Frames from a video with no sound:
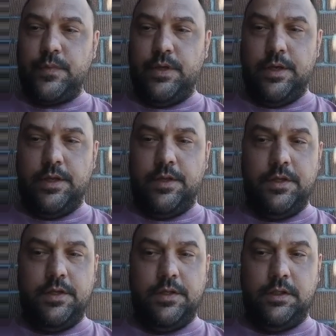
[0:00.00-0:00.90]

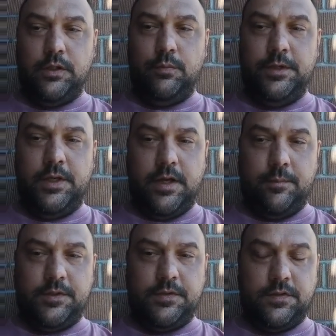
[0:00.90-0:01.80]
The global
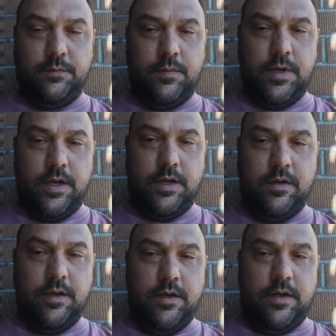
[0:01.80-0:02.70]
economic system
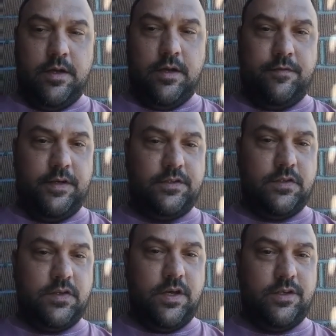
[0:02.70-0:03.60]

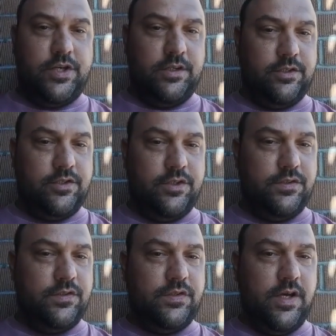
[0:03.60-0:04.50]
faces
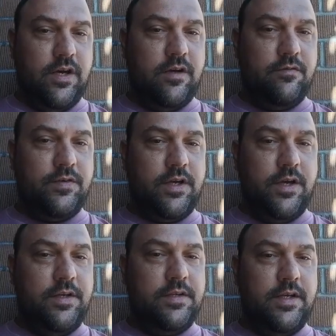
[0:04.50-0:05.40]
challenges of a
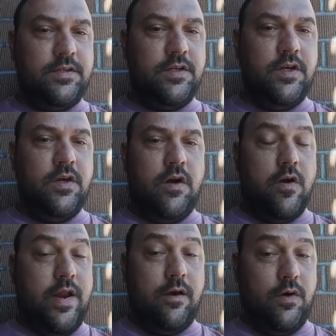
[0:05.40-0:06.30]
kind that
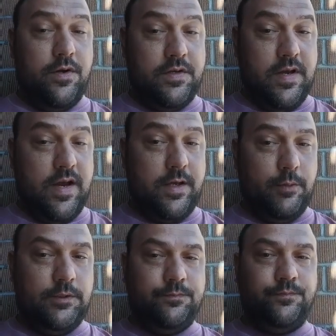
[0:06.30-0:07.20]
are now
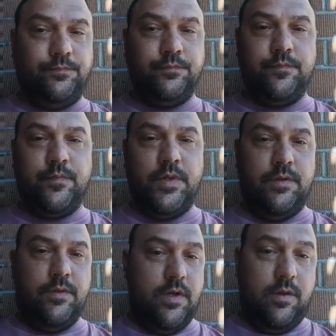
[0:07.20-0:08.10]
undeniable.
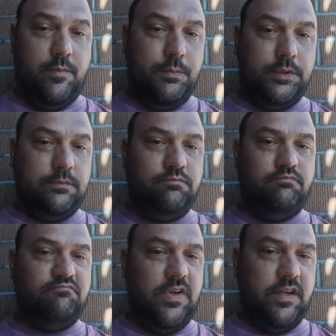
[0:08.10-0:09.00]
People
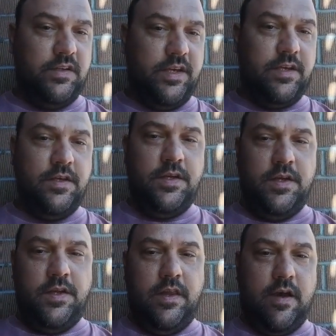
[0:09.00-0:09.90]
like
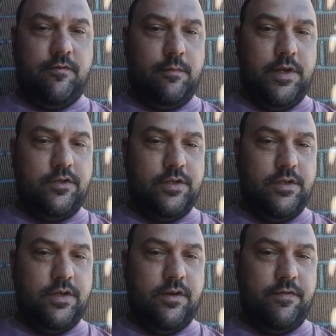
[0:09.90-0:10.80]
the
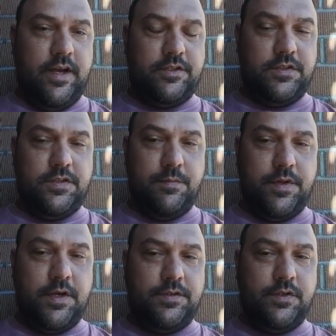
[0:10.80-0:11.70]
aforementioned fascist
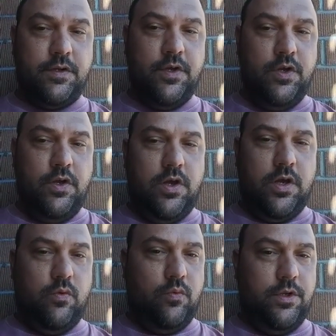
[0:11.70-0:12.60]
sympathizer
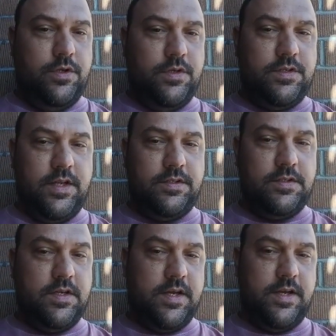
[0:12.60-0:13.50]
would tend
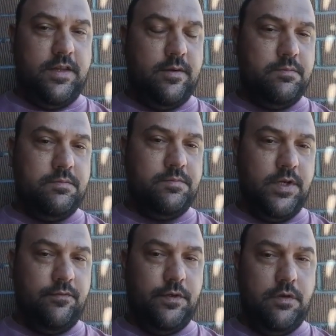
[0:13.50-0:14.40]
to deny them
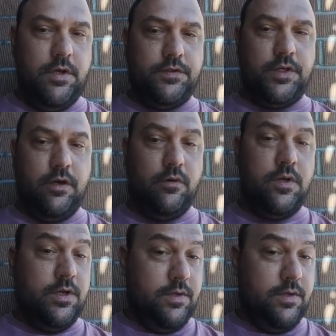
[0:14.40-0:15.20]
a few years ago,